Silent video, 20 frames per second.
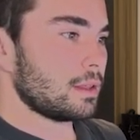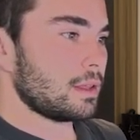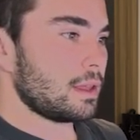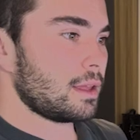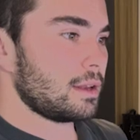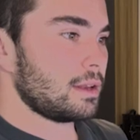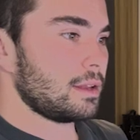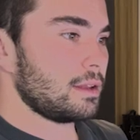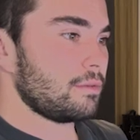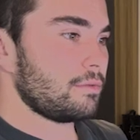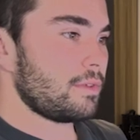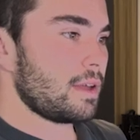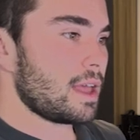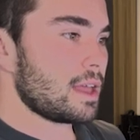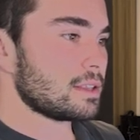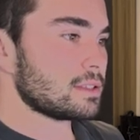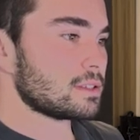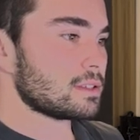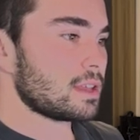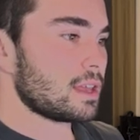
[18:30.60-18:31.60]
Any
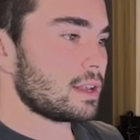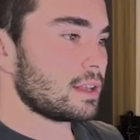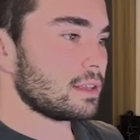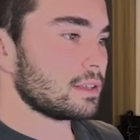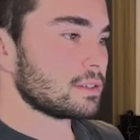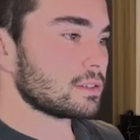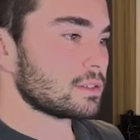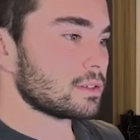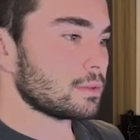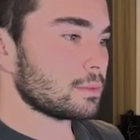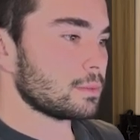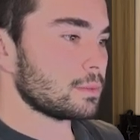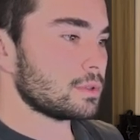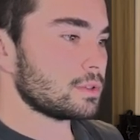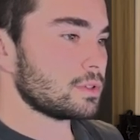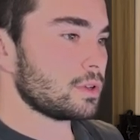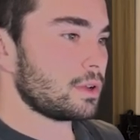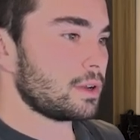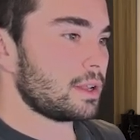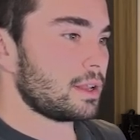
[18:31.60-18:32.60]
advanced settings,
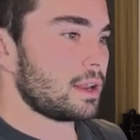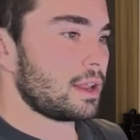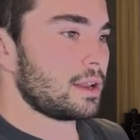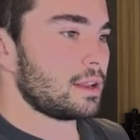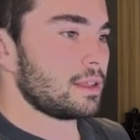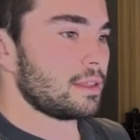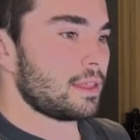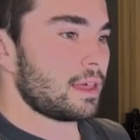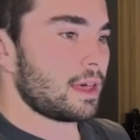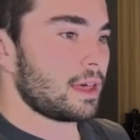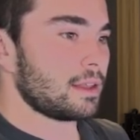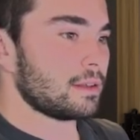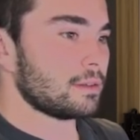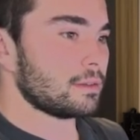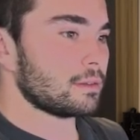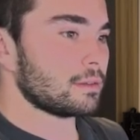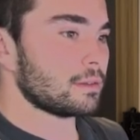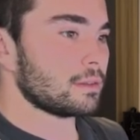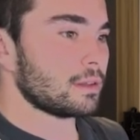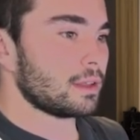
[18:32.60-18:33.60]
don't need any of that.
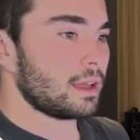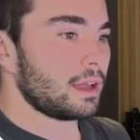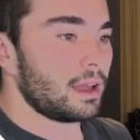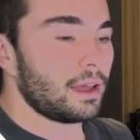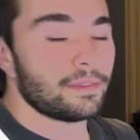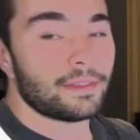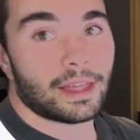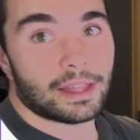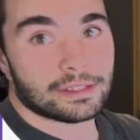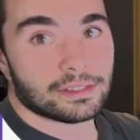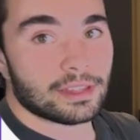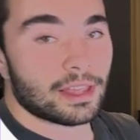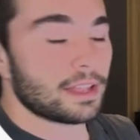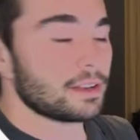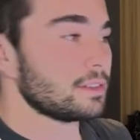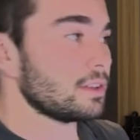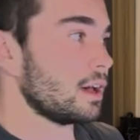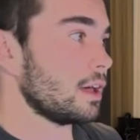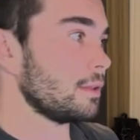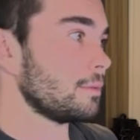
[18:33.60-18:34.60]
And that's that
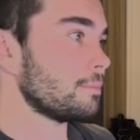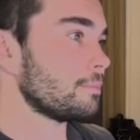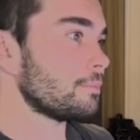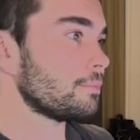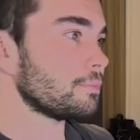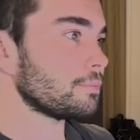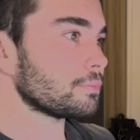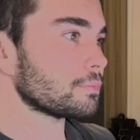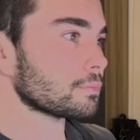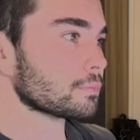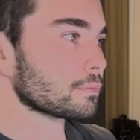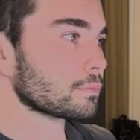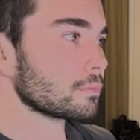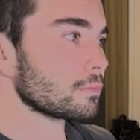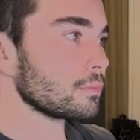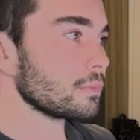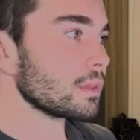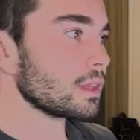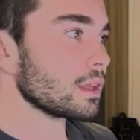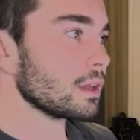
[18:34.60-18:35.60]
done.
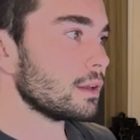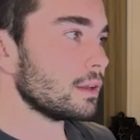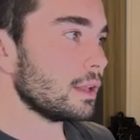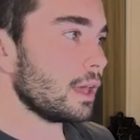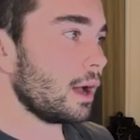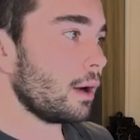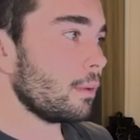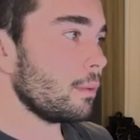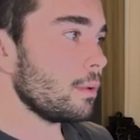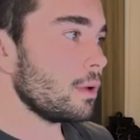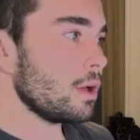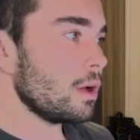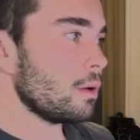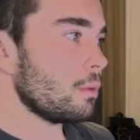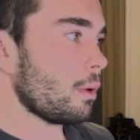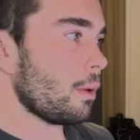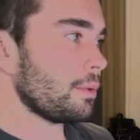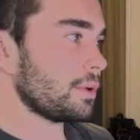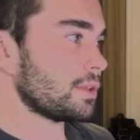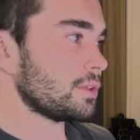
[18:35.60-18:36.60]
Now,
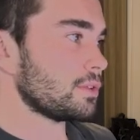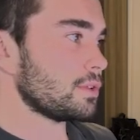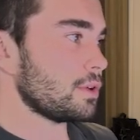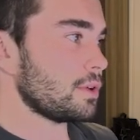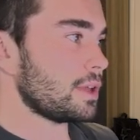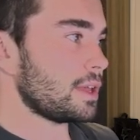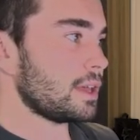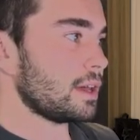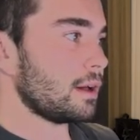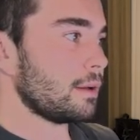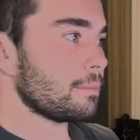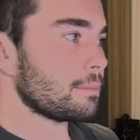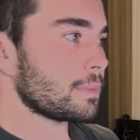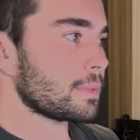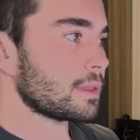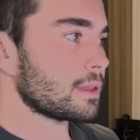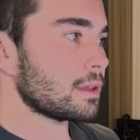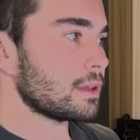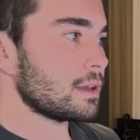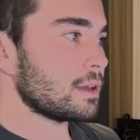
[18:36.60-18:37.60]
what we can do here,
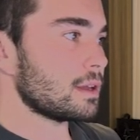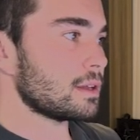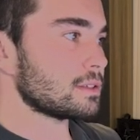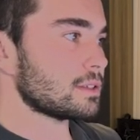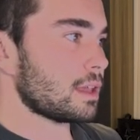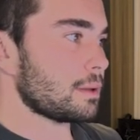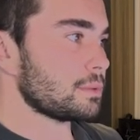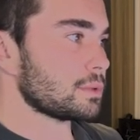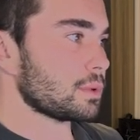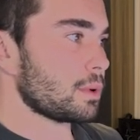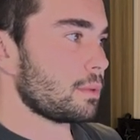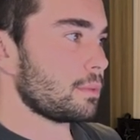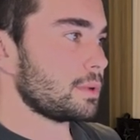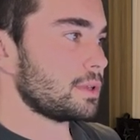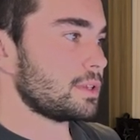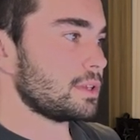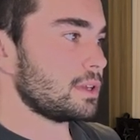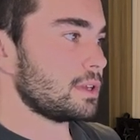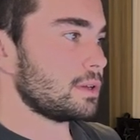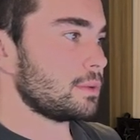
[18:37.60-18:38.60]
same as what we
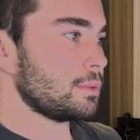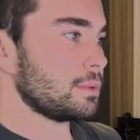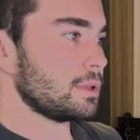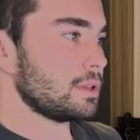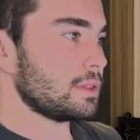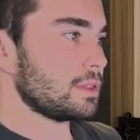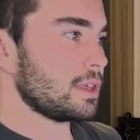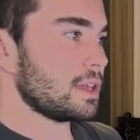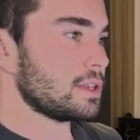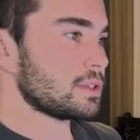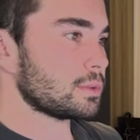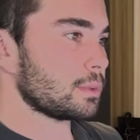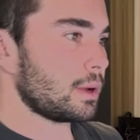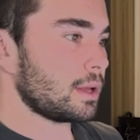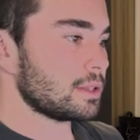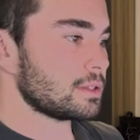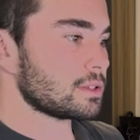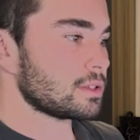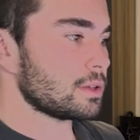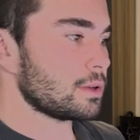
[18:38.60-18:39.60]
did with these
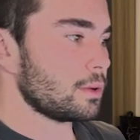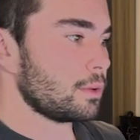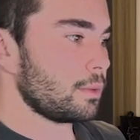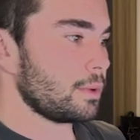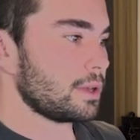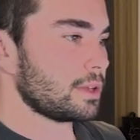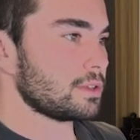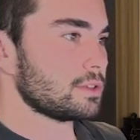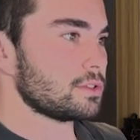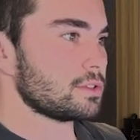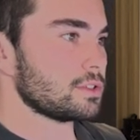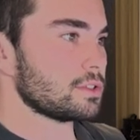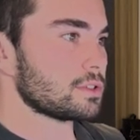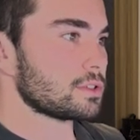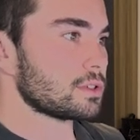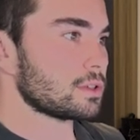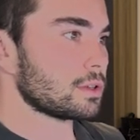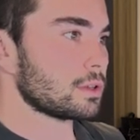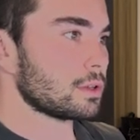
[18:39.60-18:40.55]
ones, we can just